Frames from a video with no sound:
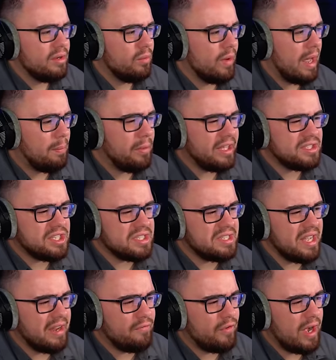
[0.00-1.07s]
When I play
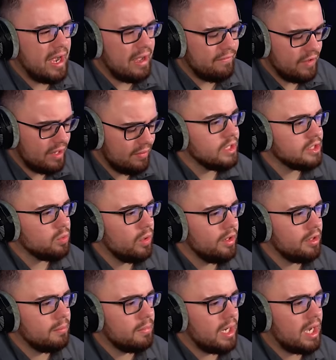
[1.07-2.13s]
GTA 5, it's one
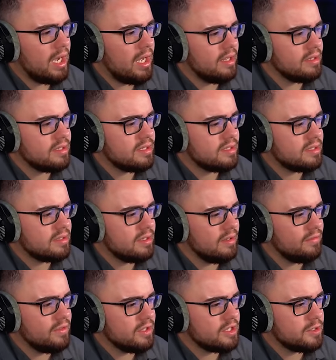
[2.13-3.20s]
of the mods
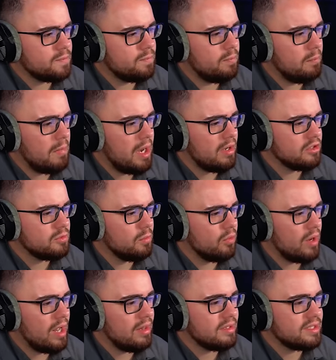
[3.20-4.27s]
of the Miles
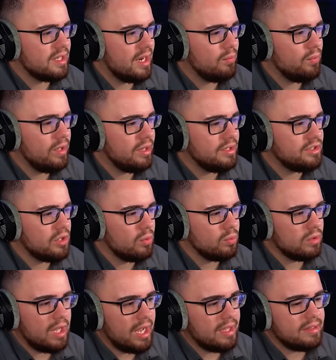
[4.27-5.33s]
Morales, and I really
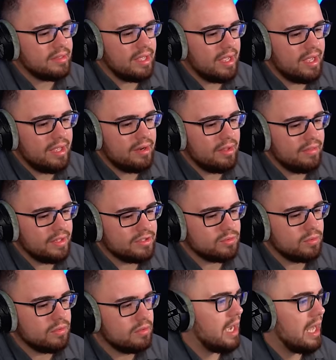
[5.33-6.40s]
don't like the head on this
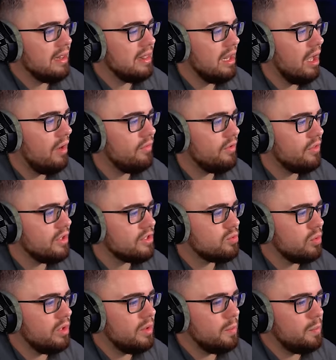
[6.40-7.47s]
one. I loved this
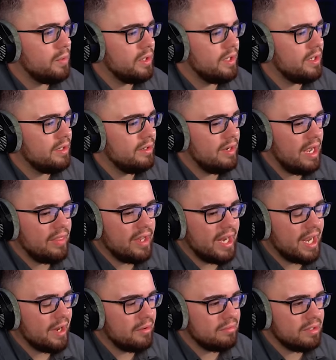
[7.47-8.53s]
one, but now that
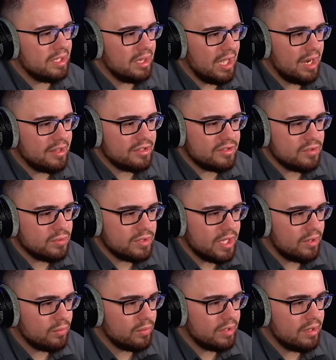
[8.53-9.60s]
I got a lot of the suits, I
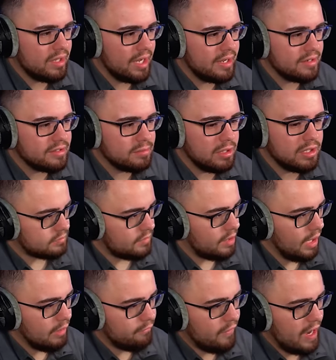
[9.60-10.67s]
don't really like it as much.
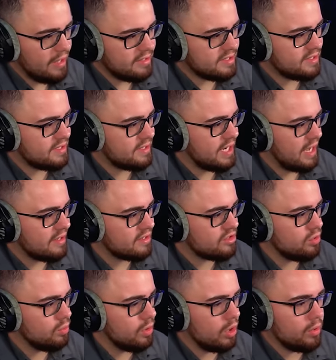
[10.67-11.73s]
Advanced tech
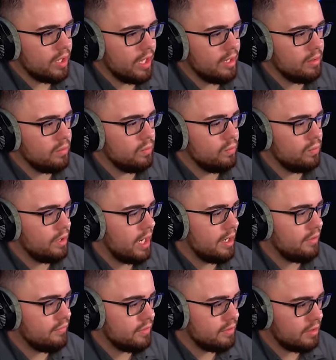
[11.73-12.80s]
suit? Okay, well, not
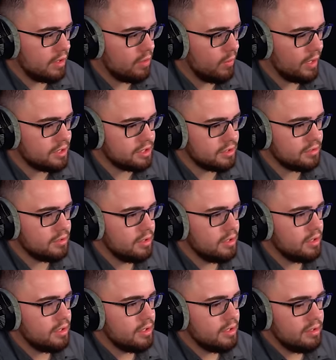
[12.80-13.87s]
even a question.
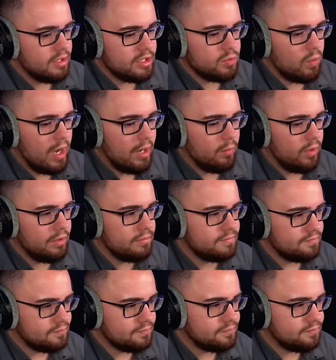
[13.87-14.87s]
This white one?